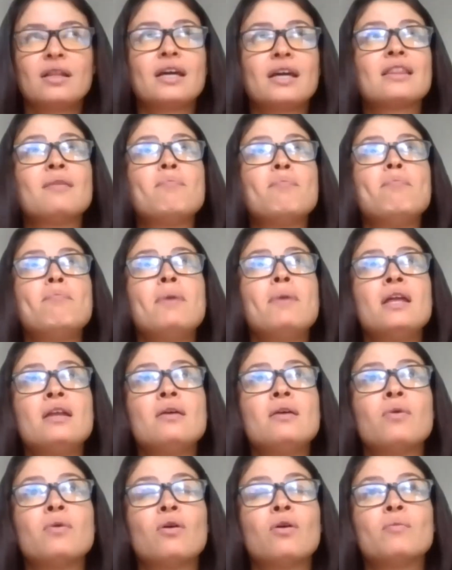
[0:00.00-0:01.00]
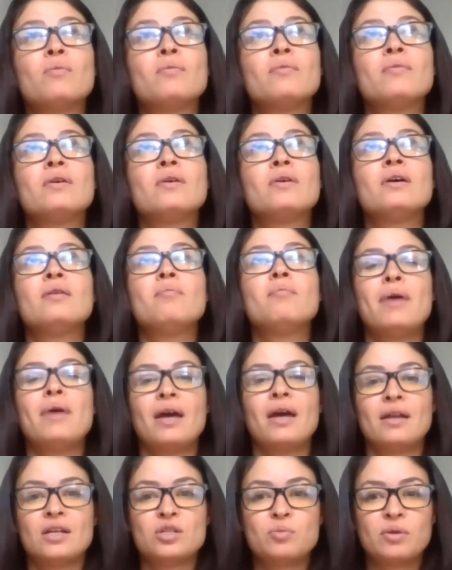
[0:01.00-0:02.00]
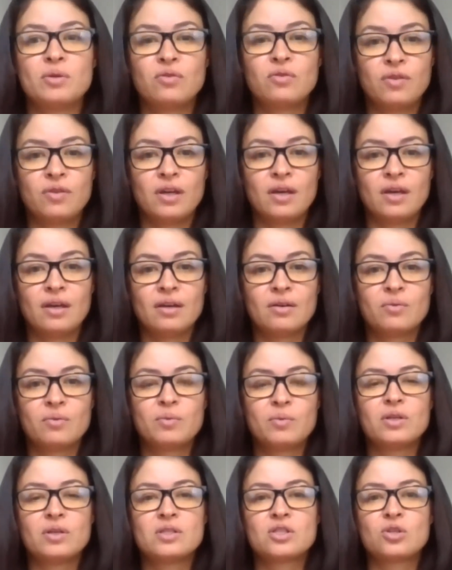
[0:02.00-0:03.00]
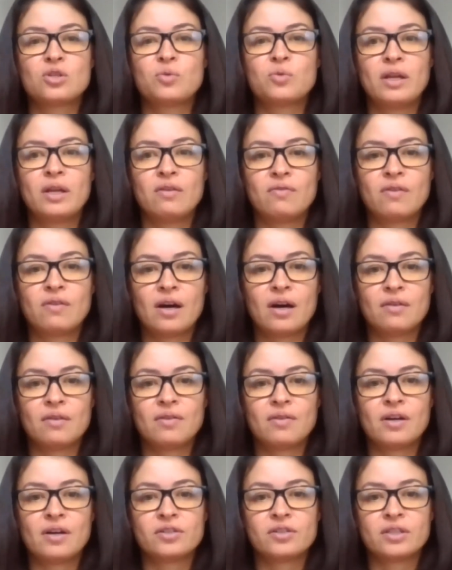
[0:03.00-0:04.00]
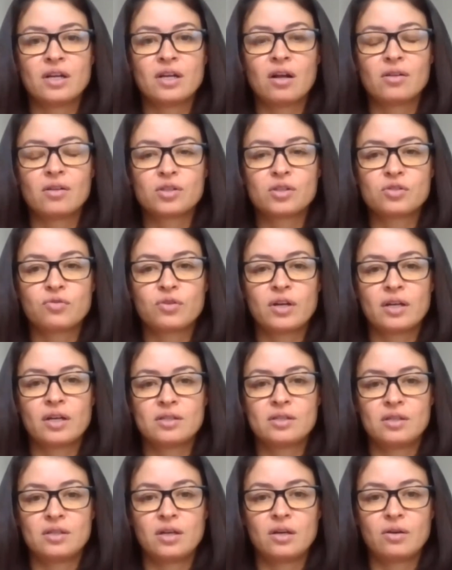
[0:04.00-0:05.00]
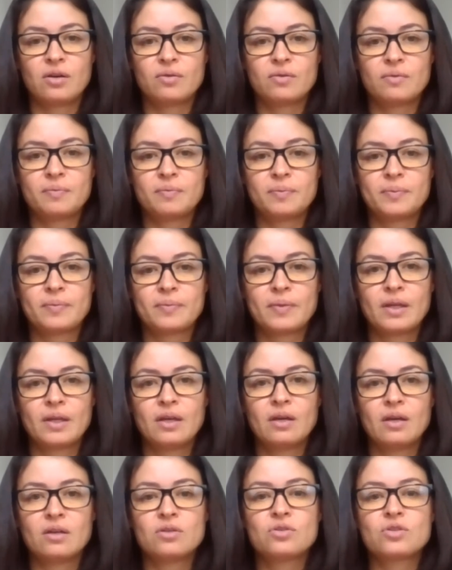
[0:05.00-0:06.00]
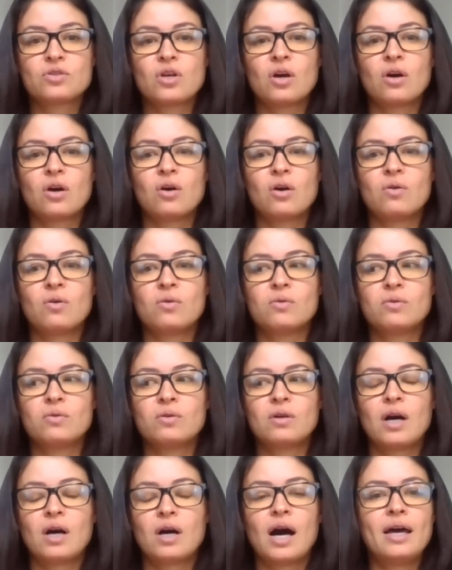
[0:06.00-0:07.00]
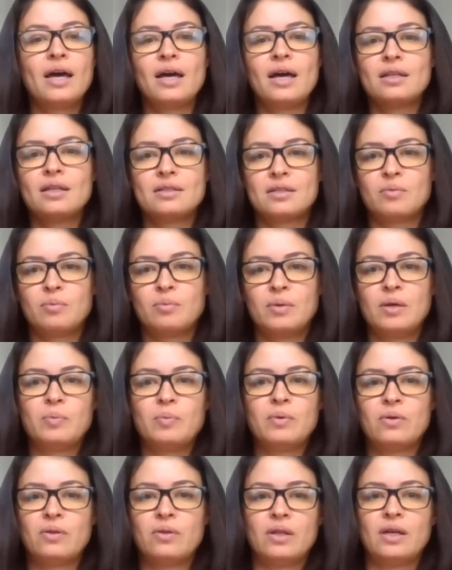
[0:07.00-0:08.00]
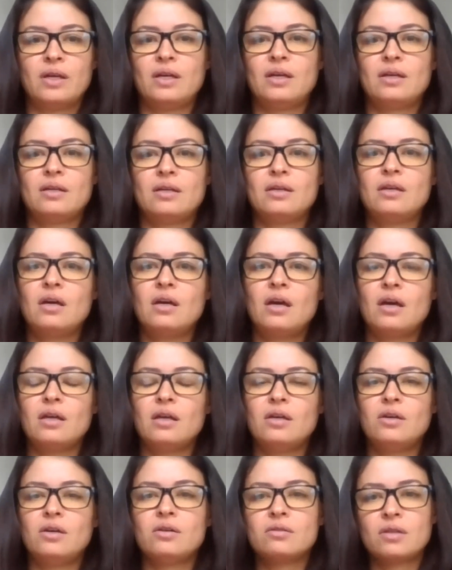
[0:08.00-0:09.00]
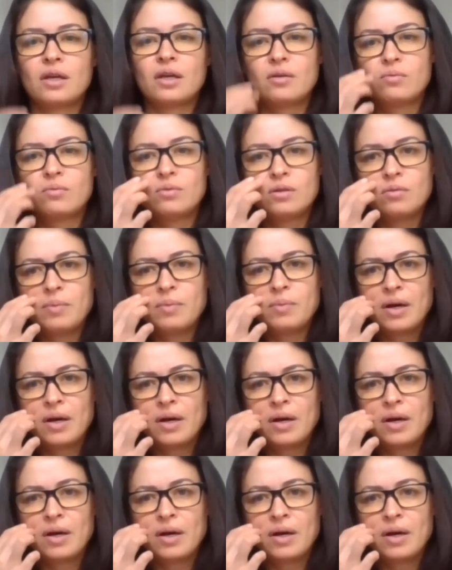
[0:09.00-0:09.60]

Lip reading: like, the minimum management fee was $2,500 for SEO. So I had some people like, yeah, we're